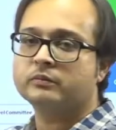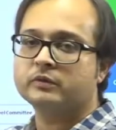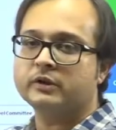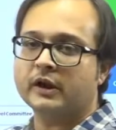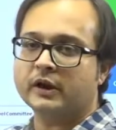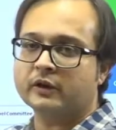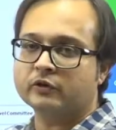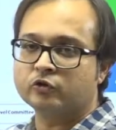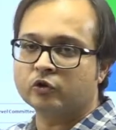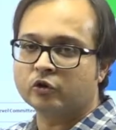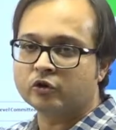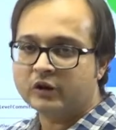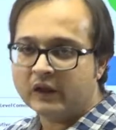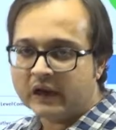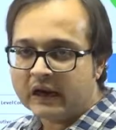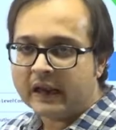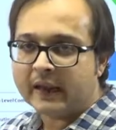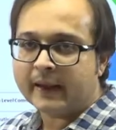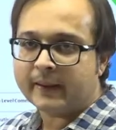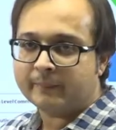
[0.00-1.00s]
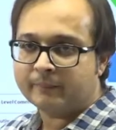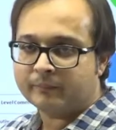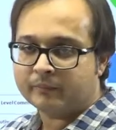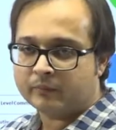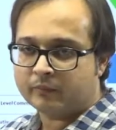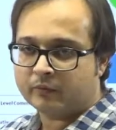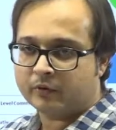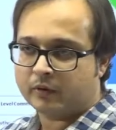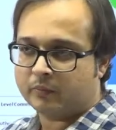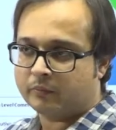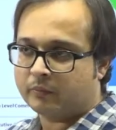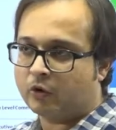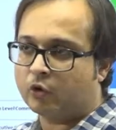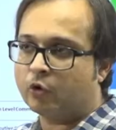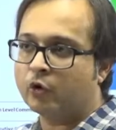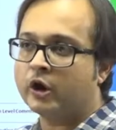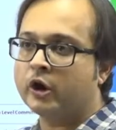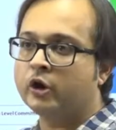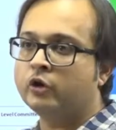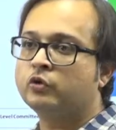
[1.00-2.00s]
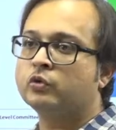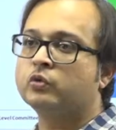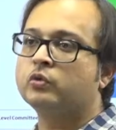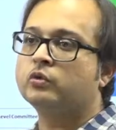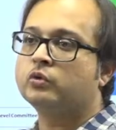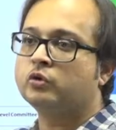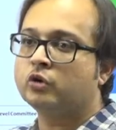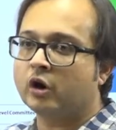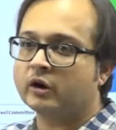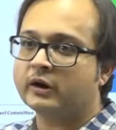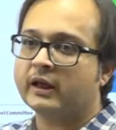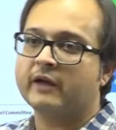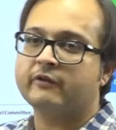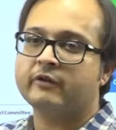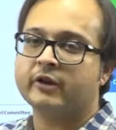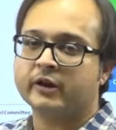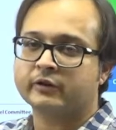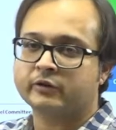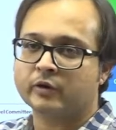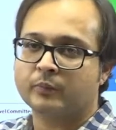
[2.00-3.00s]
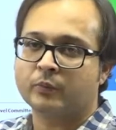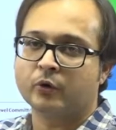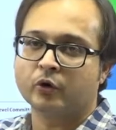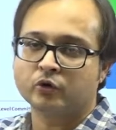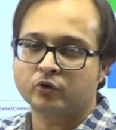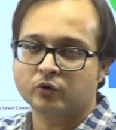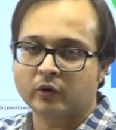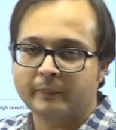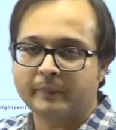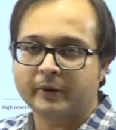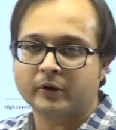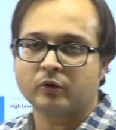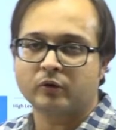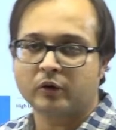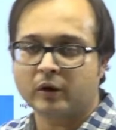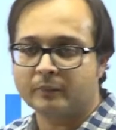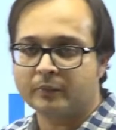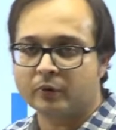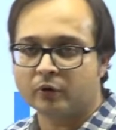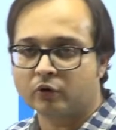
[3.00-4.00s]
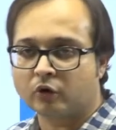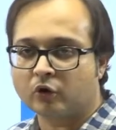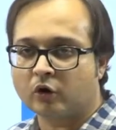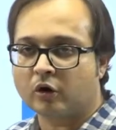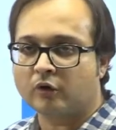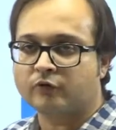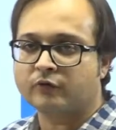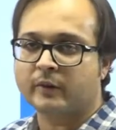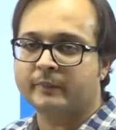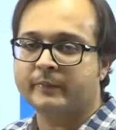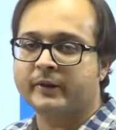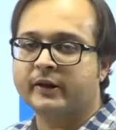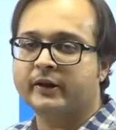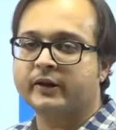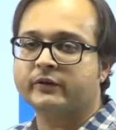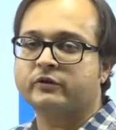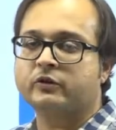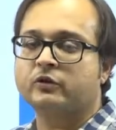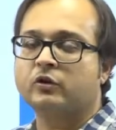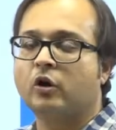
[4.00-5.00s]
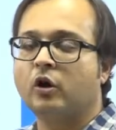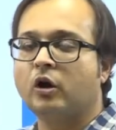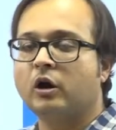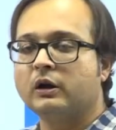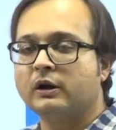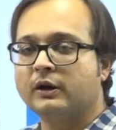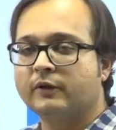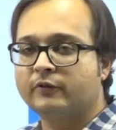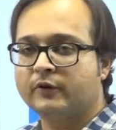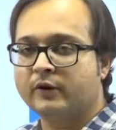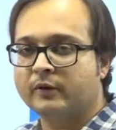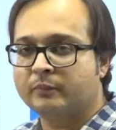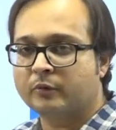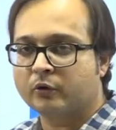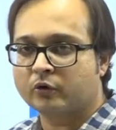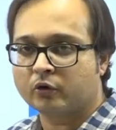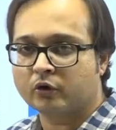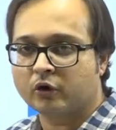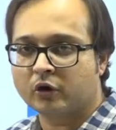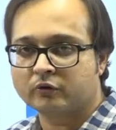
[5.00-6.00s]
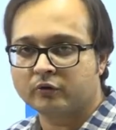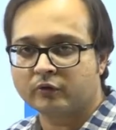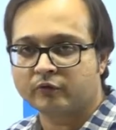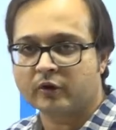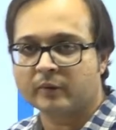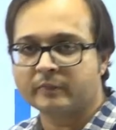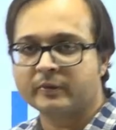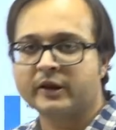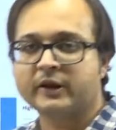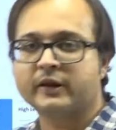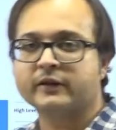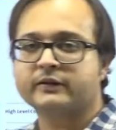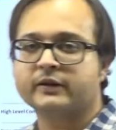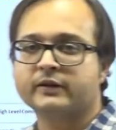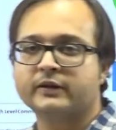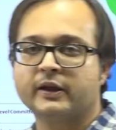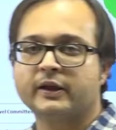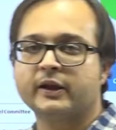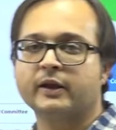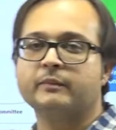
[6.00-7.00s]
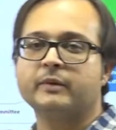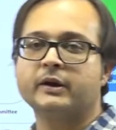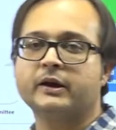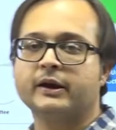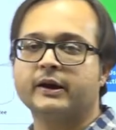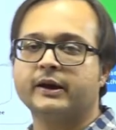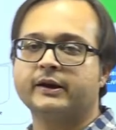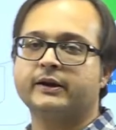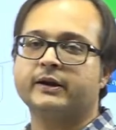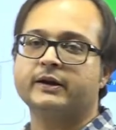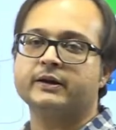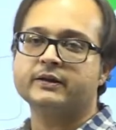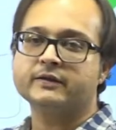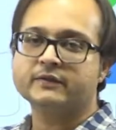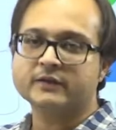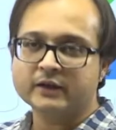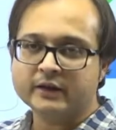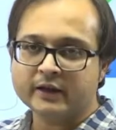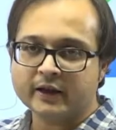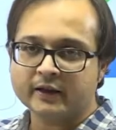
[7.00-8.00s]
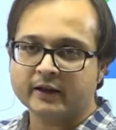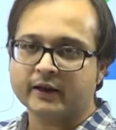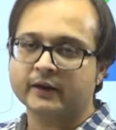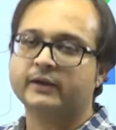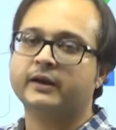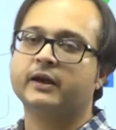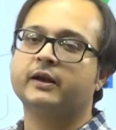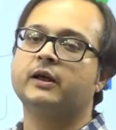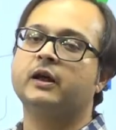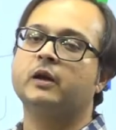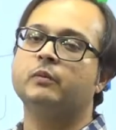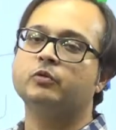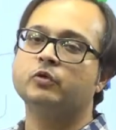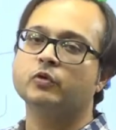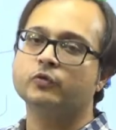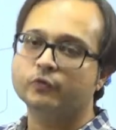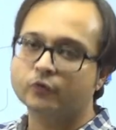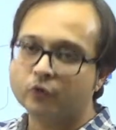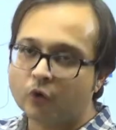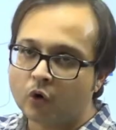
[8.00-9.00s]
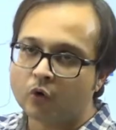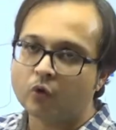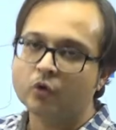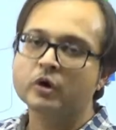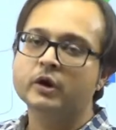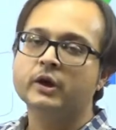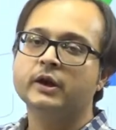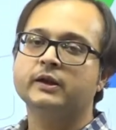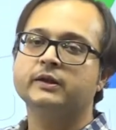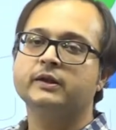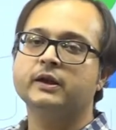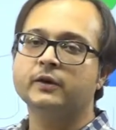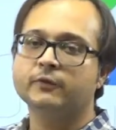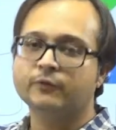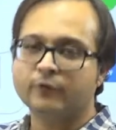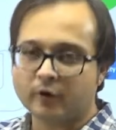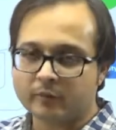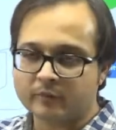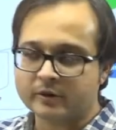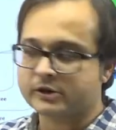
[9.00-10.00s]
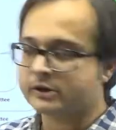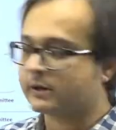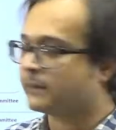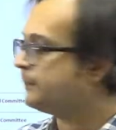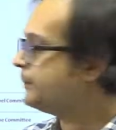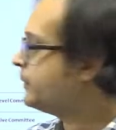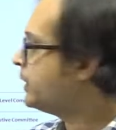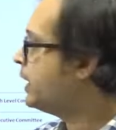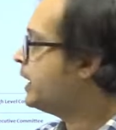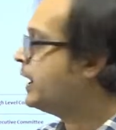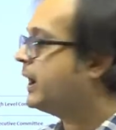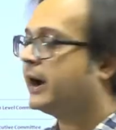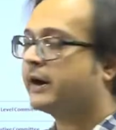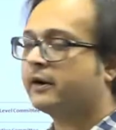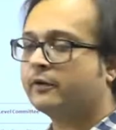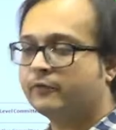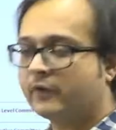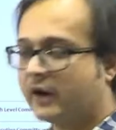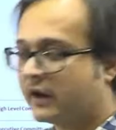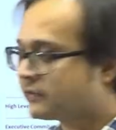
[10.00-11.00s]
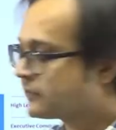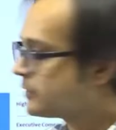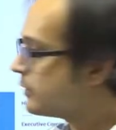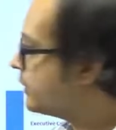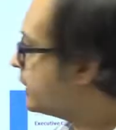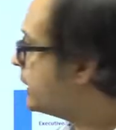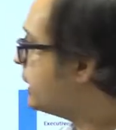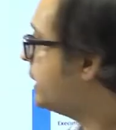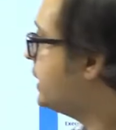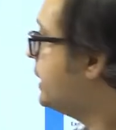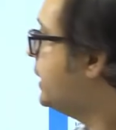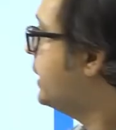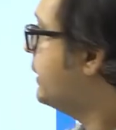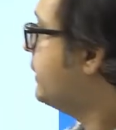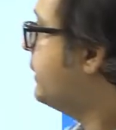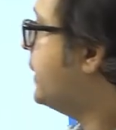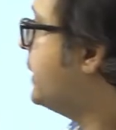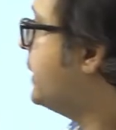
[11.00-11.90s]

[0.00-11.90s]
is no delay owing to not having a support to a particular protocol of communication. All different protocols of communication, they can be connected easily, and it can help to flow the information at a faster rate, right? It